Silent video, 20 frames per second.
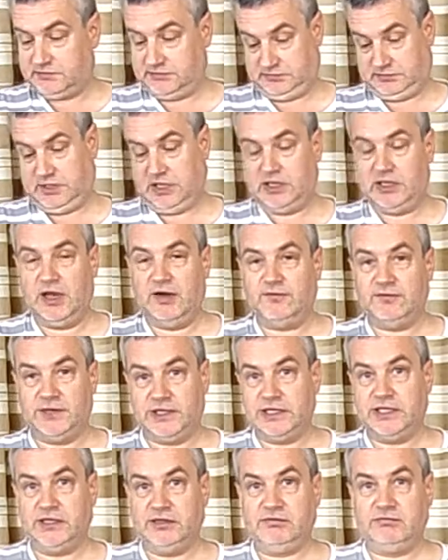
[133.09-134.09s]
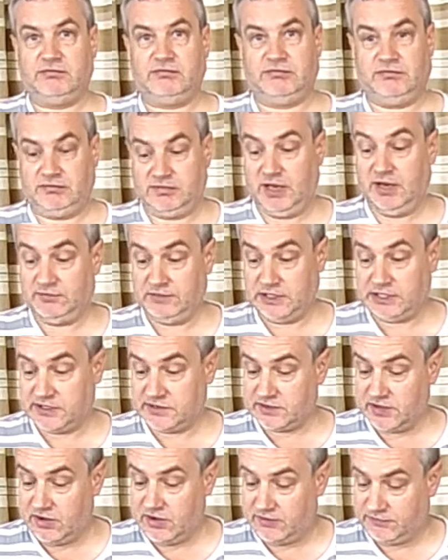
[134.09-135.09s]
a lovely
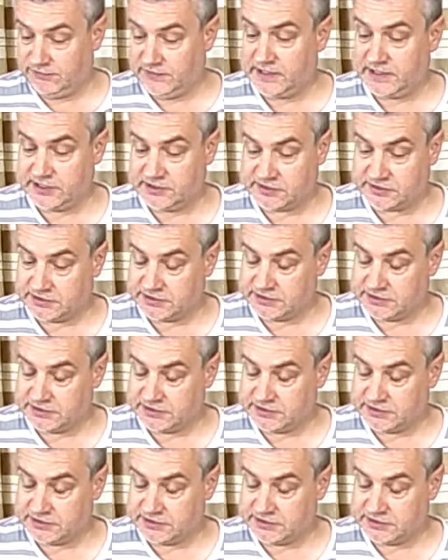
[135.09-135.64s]
guitar finish.